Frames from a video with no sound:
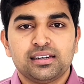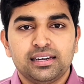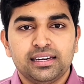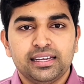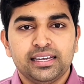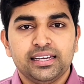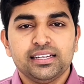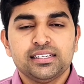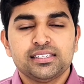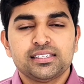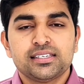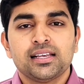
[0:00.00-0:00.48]

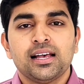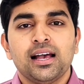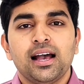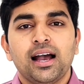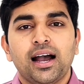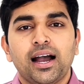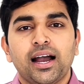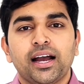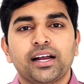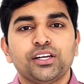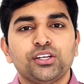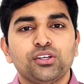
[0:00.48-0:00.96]
leads,
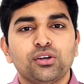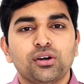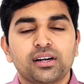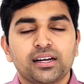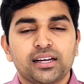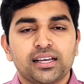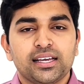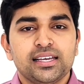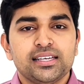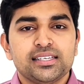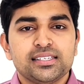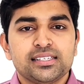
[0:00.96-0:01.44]
and you
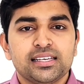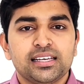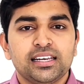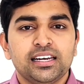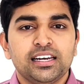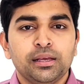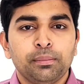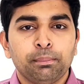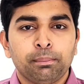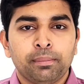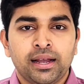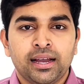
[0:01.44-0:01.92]
are
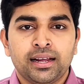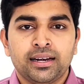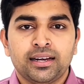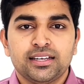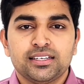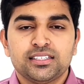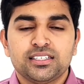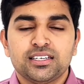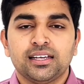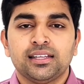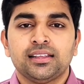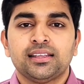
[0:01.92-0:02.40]
easily
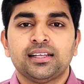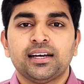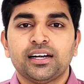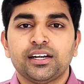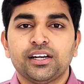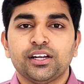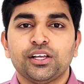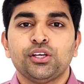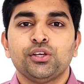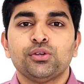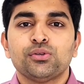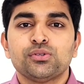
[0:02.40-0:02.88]
managing
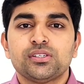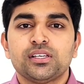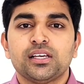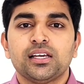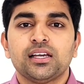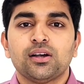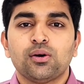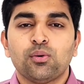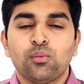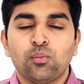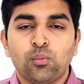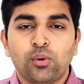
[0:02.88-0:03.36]
that
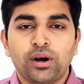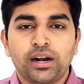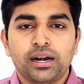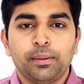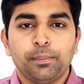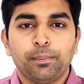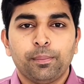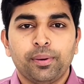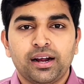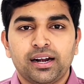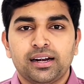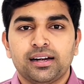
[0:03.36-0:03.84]
using
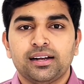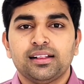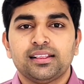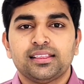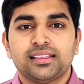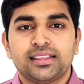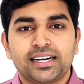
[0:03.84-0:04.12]
one panel,